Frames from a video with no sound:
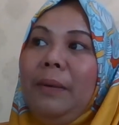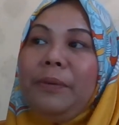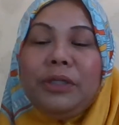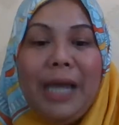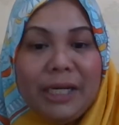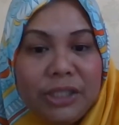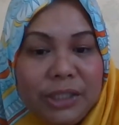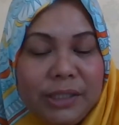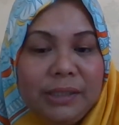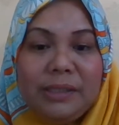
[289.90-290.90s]

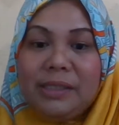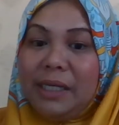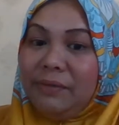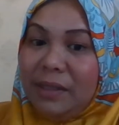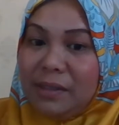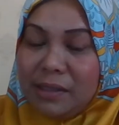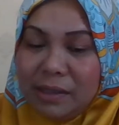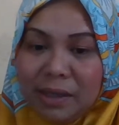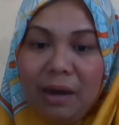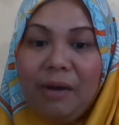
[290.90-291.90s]
protection, safety and
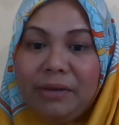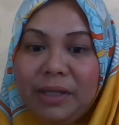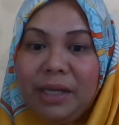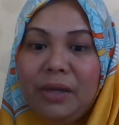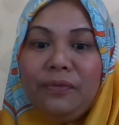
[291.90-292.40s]
security,